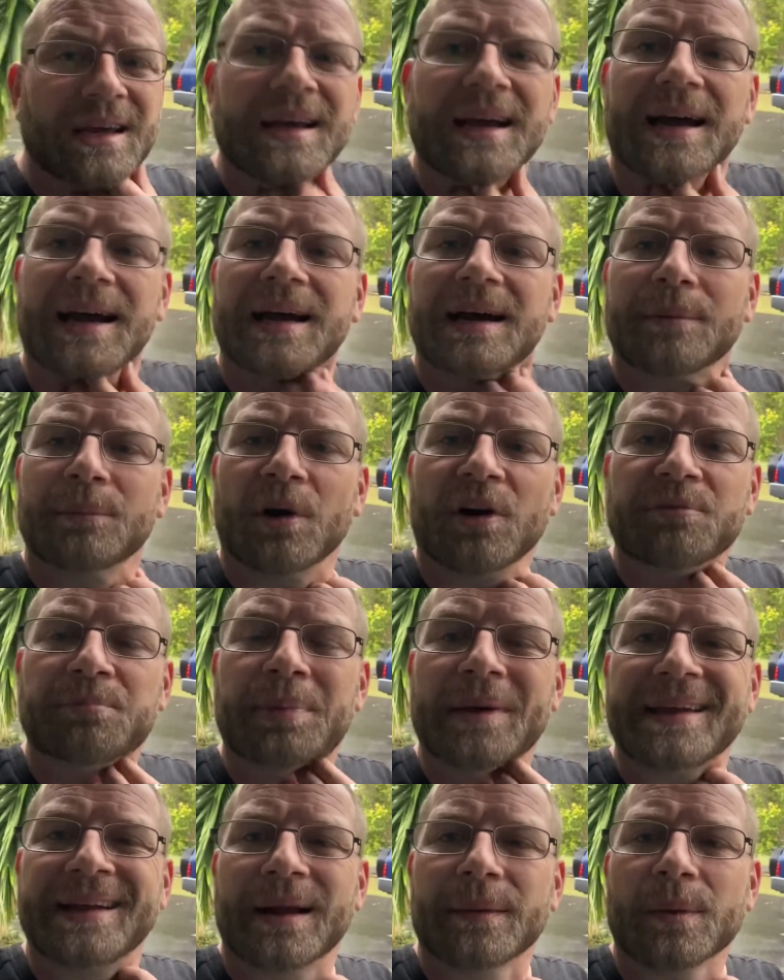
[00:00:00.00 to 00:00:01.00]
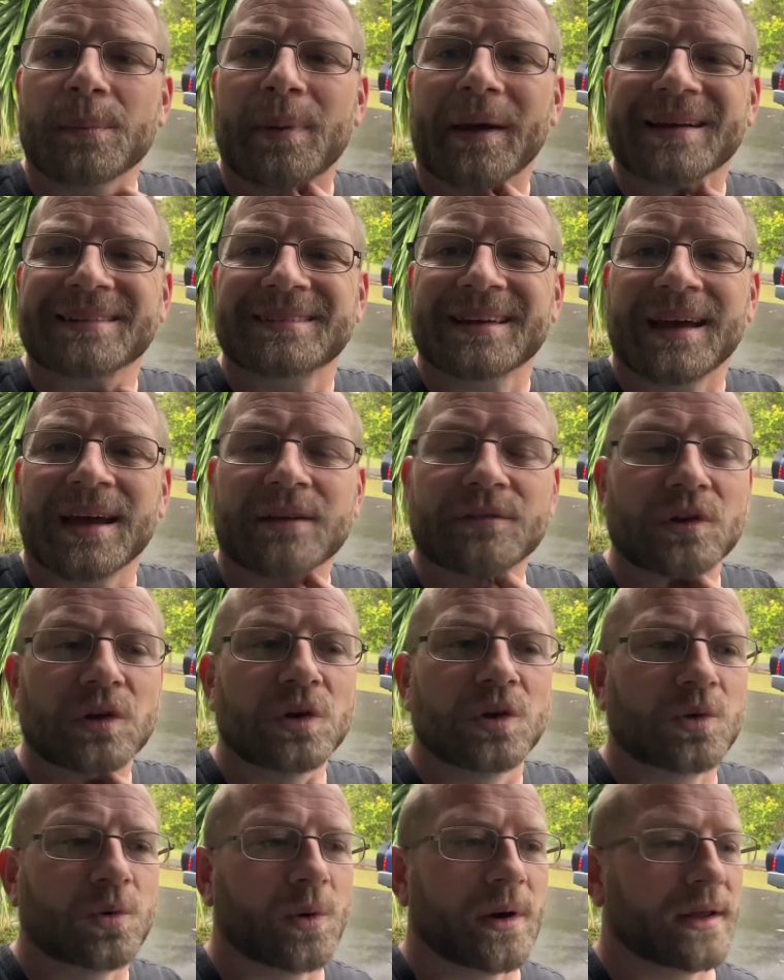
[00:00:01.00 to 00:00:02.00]
I've been up the back to have a
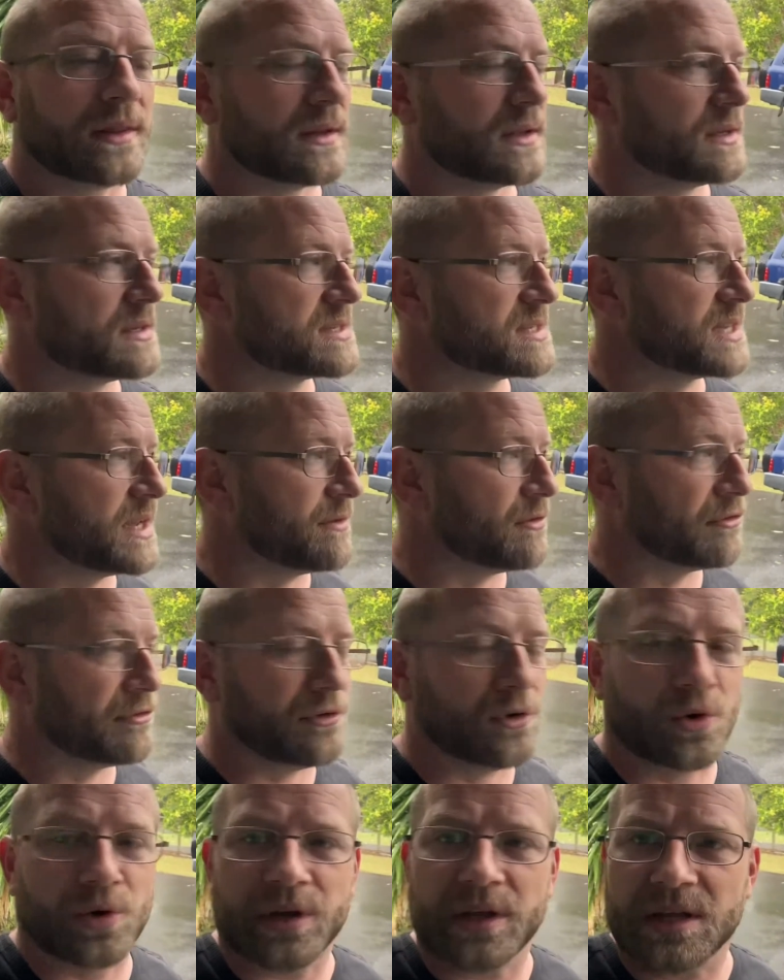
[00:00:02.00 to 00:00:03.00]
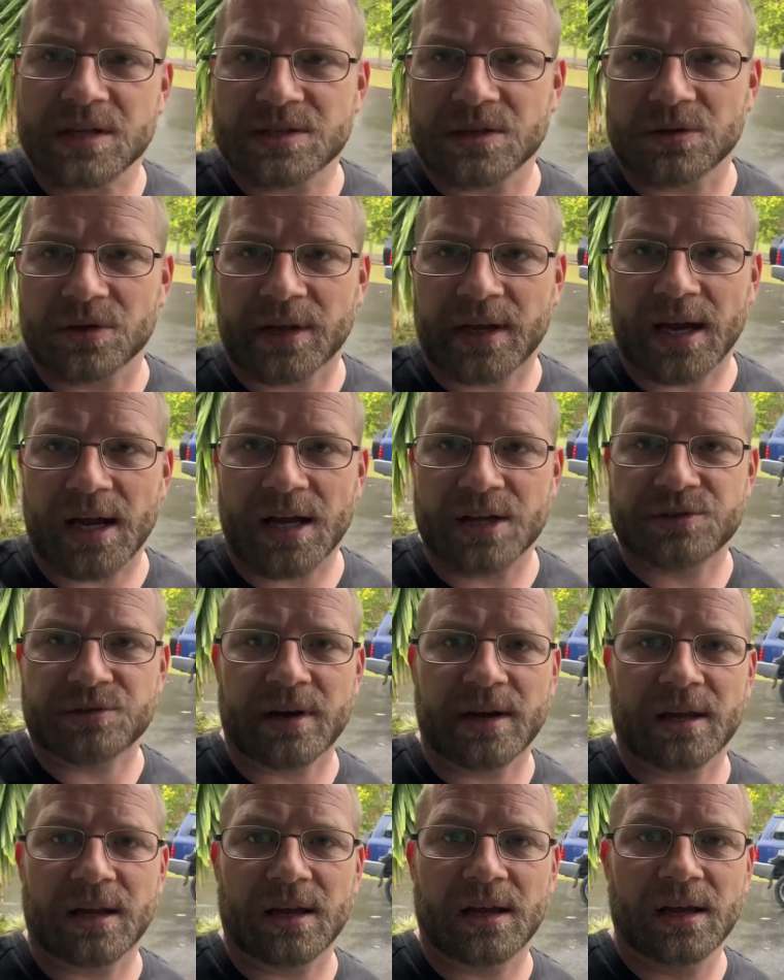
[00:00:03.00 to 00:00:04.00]
look where the 740 is on the car
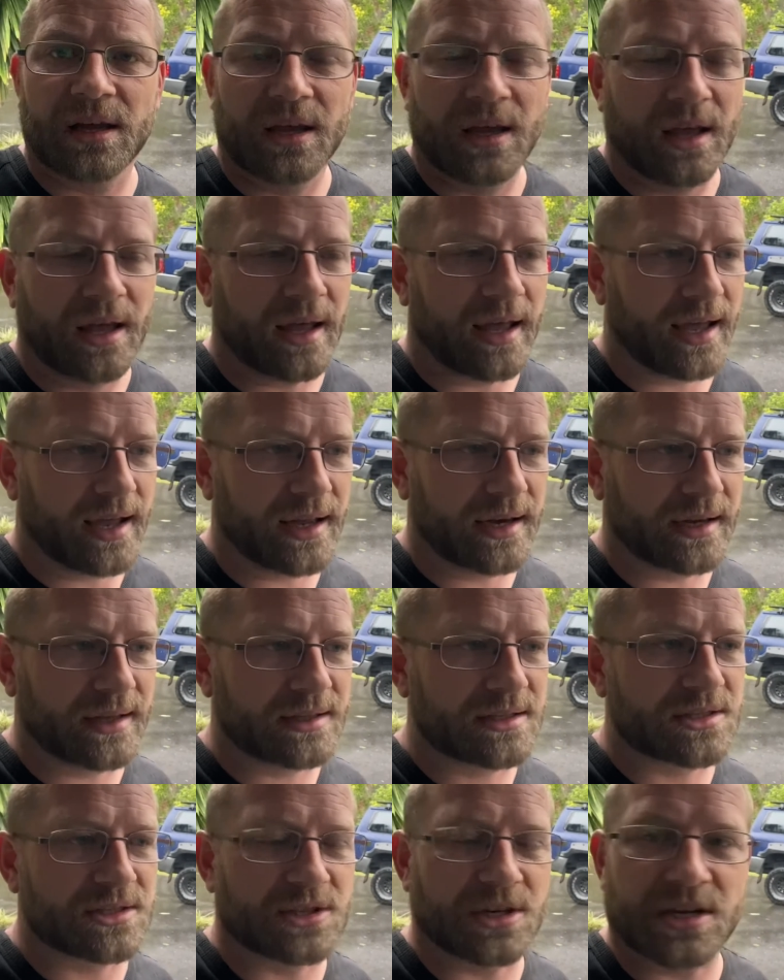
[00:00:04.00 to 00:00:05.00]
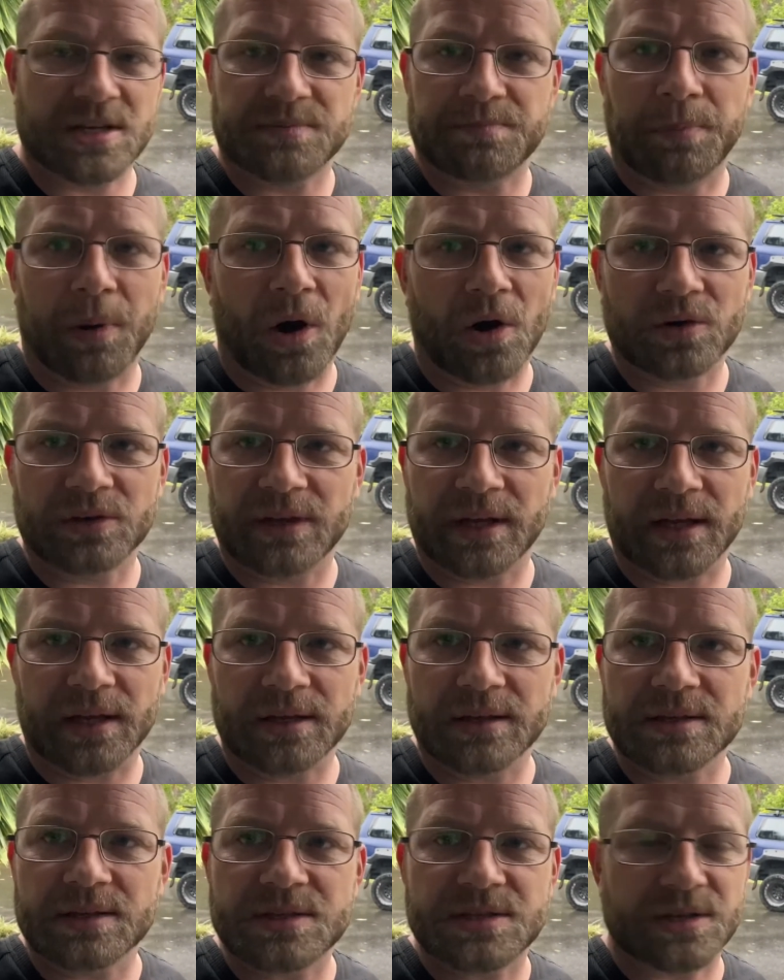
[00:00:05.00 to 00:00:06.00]
trailer, and it's just bogged
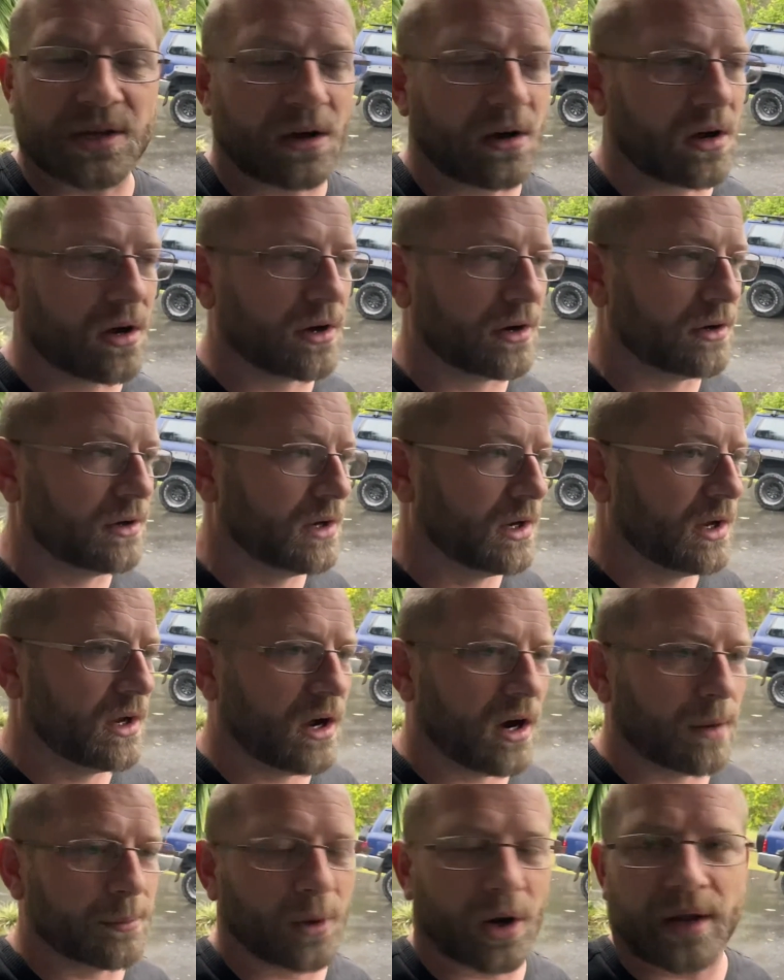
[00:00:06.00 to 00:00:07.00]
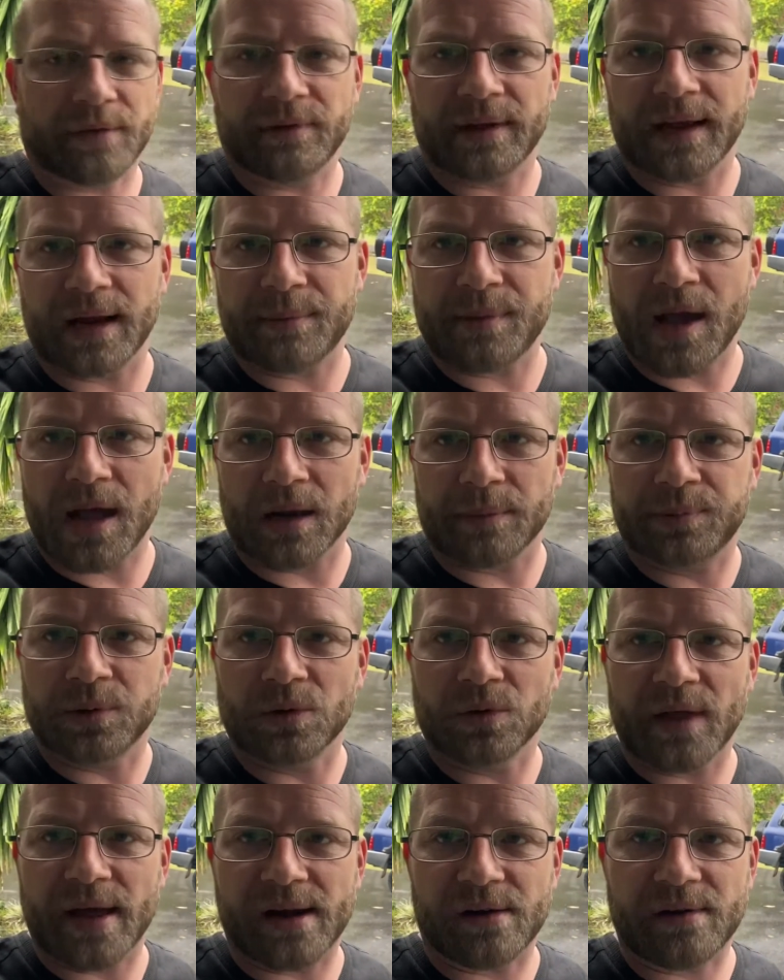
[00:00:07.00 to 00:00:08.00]
in. So I'm not even going to be able to
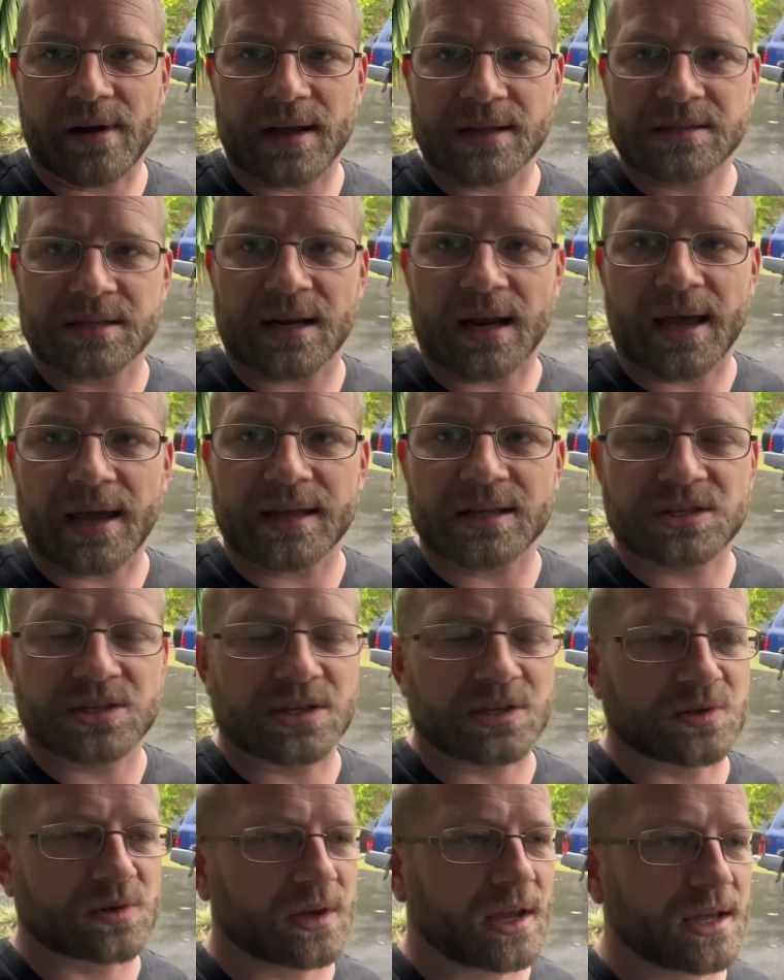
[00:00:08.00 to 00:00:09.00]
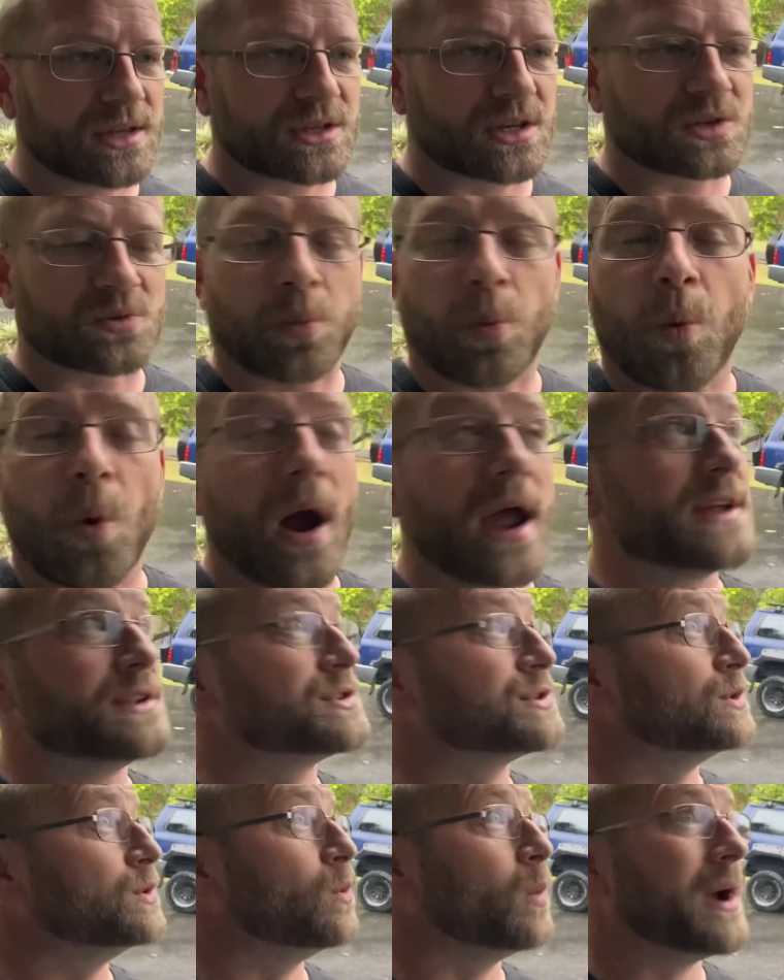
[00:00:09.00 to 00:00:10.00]
pull that around today. It's just way
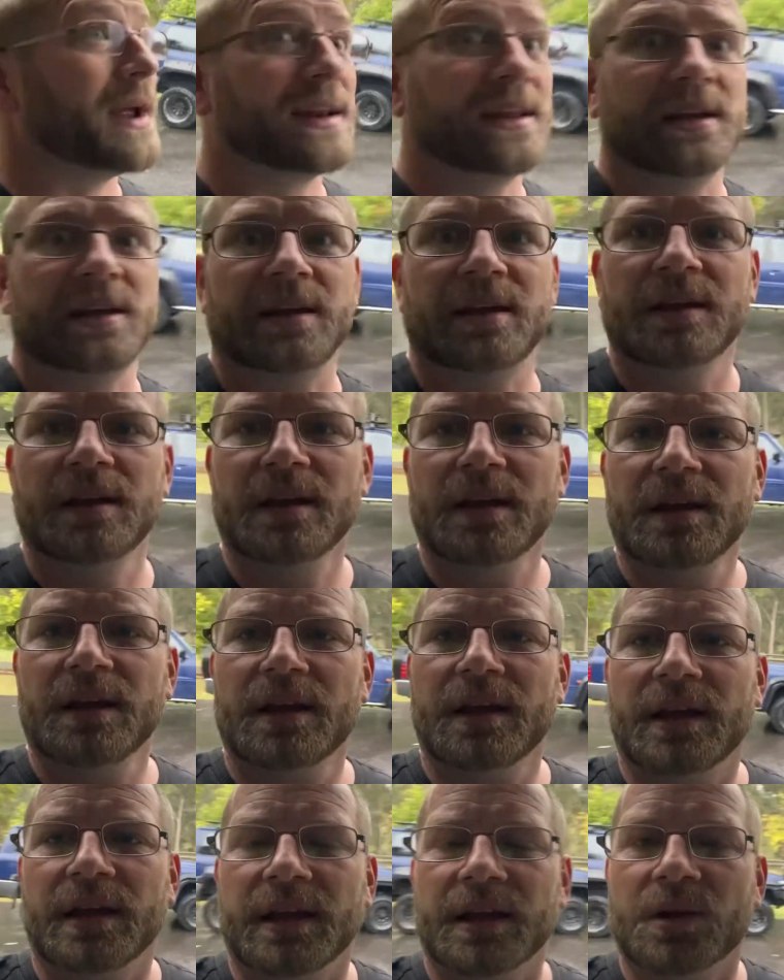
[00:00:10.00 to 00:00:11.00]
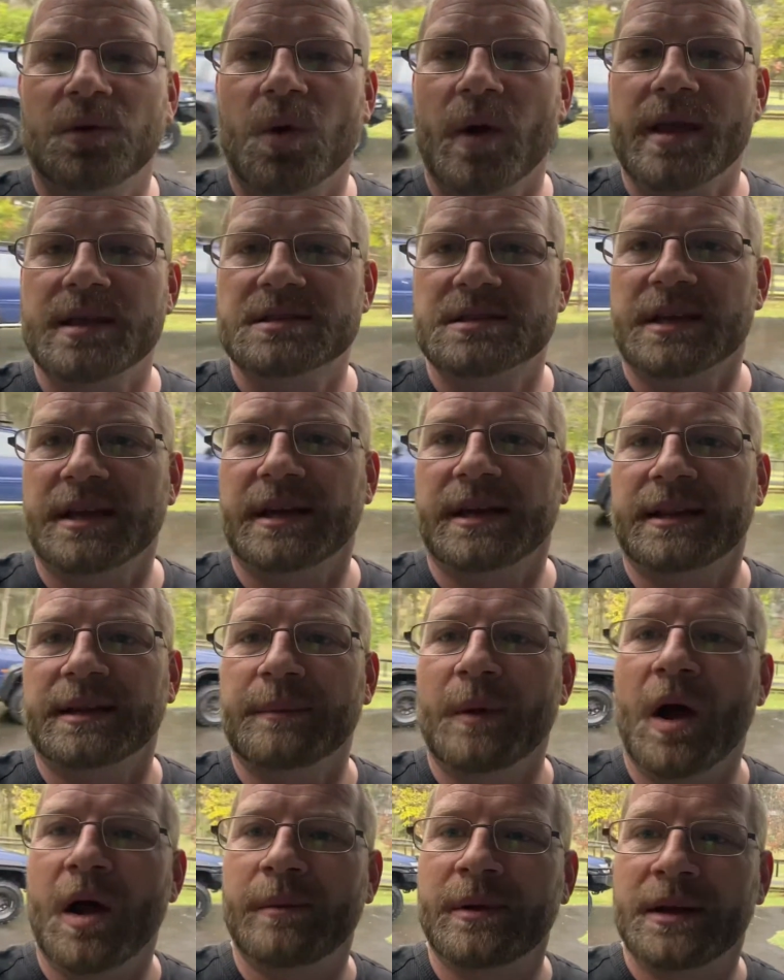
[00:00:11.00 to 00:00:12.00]
too wet here in Queensland at the
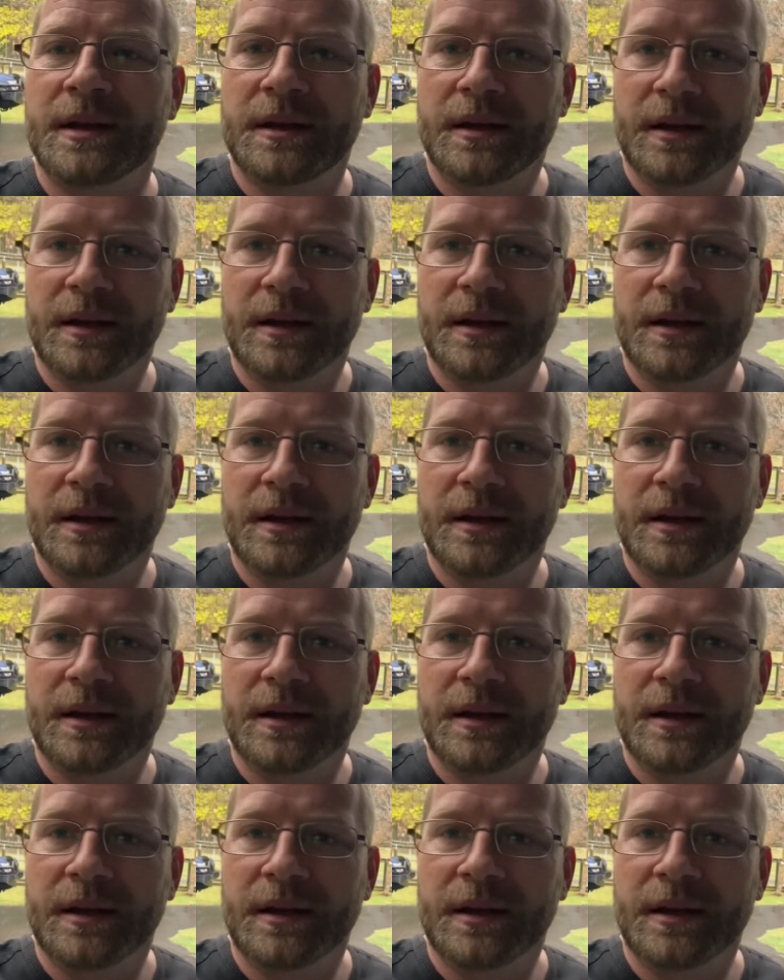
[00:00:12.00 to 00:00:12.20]
moment.